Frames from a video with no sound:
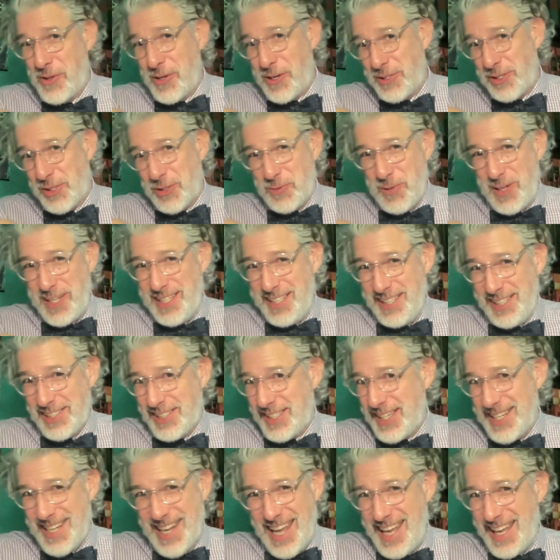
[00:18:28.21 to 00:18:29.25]
those 3 deals
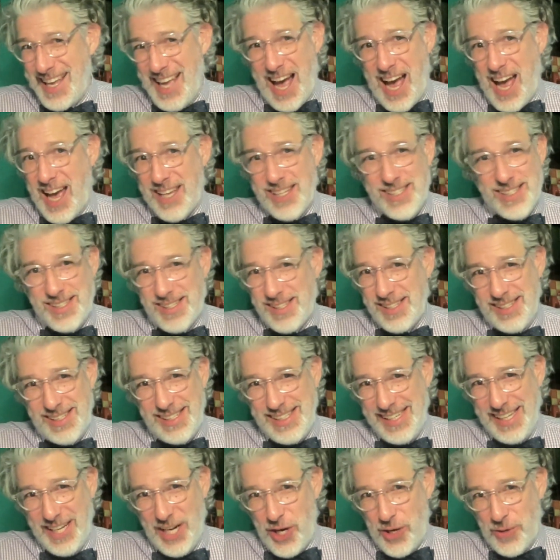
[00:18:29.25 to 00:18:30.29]
a day guys,
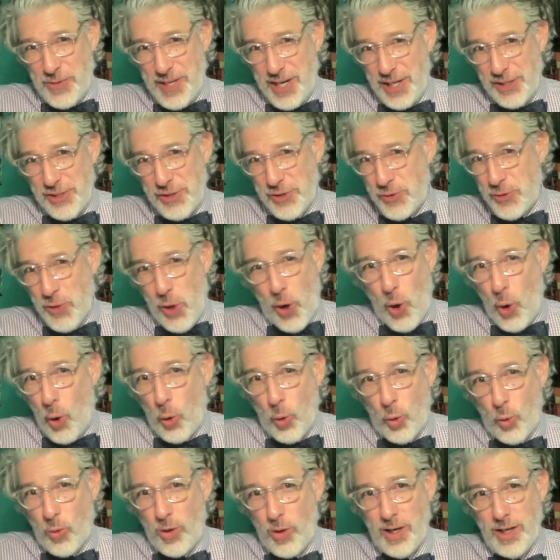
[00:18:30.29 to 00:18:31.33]
you know, they're
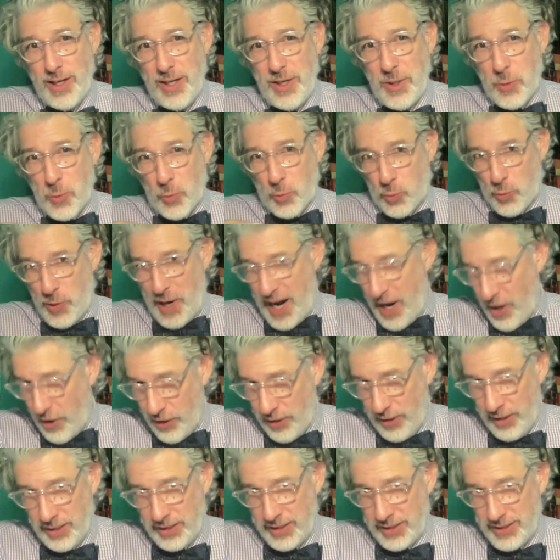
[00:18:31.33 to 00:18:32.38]
so
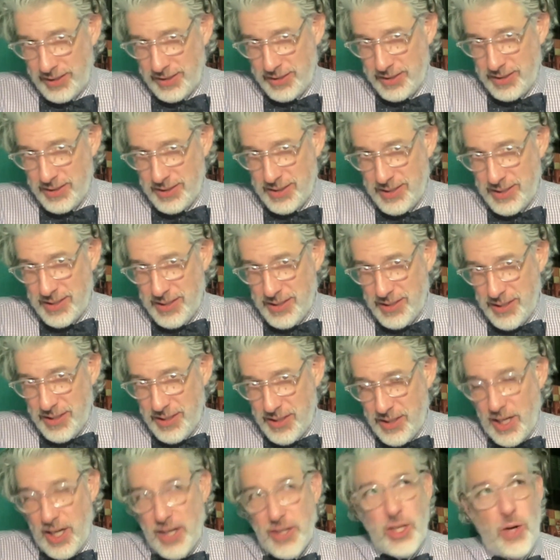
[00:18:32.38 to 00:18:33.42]
rare.
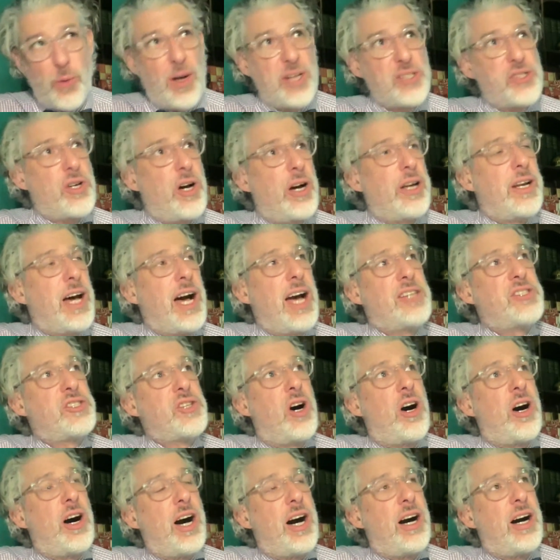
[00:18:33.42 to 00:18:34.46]
You know, I
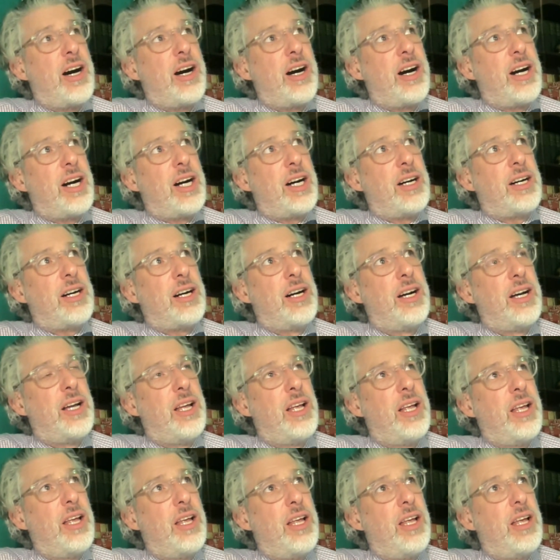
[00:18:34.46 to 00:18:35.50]
saw
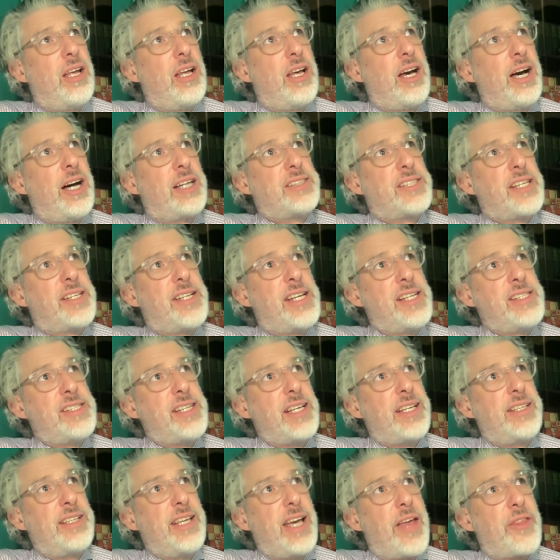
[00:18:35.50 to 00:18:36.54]
a
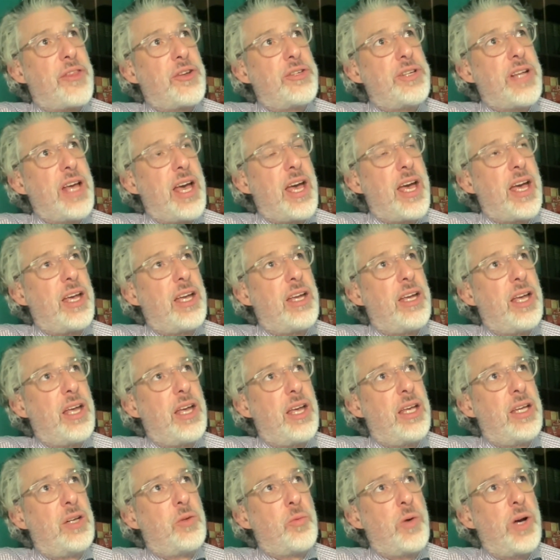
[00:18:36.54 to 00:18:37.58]
statistic the other day
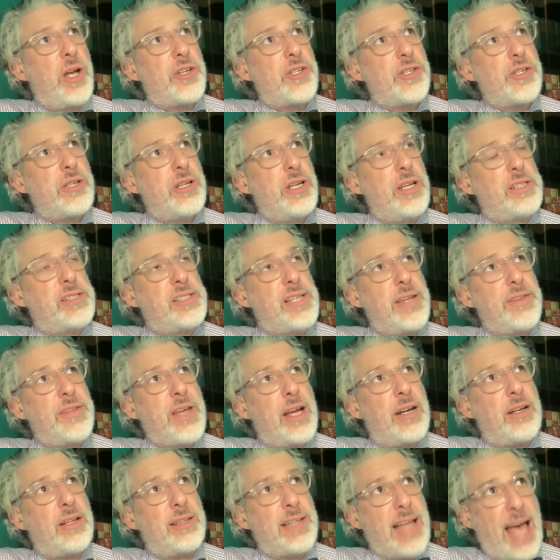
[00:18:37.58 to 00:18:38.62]
in which it said
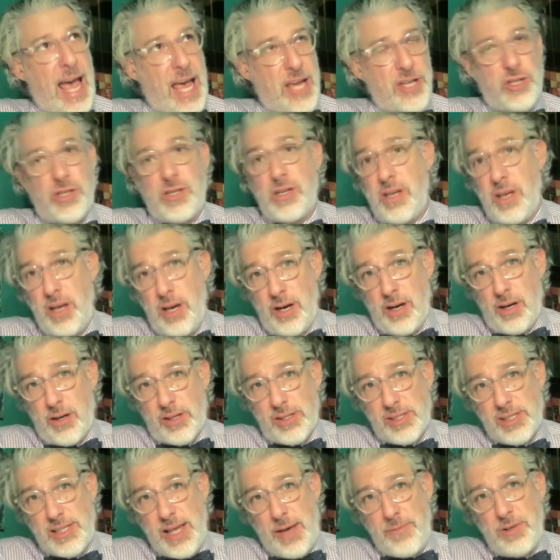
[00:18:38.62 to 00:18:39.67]
that last year,
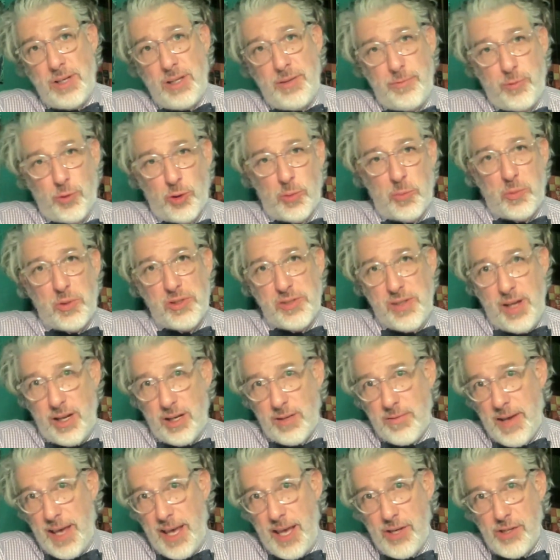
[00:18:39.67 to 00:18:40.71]
74%
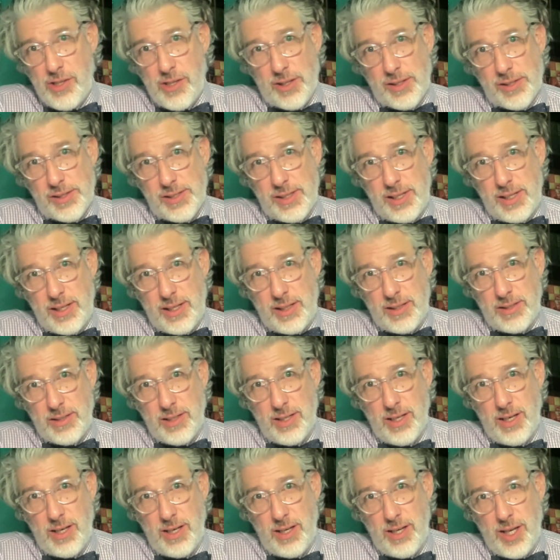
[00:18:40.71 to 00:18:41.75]
of agents
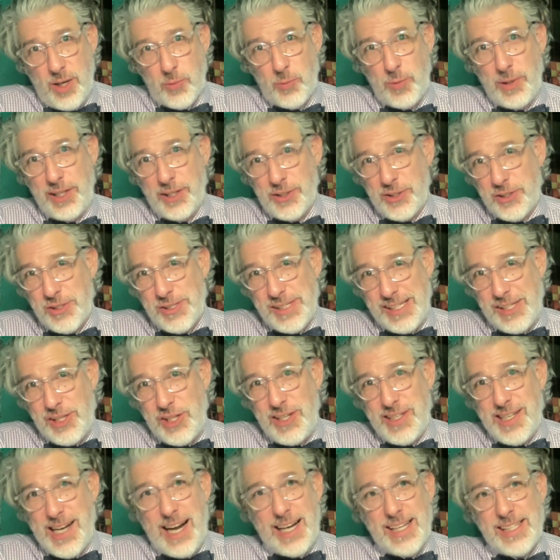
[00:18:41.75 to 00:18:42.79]
realtors in the
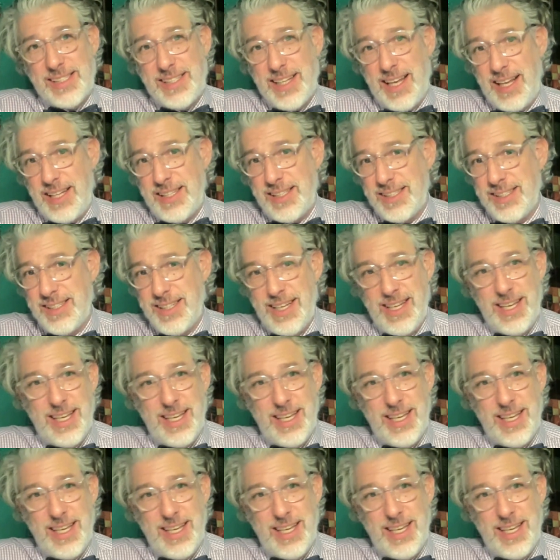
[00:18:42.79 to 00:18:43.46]
United States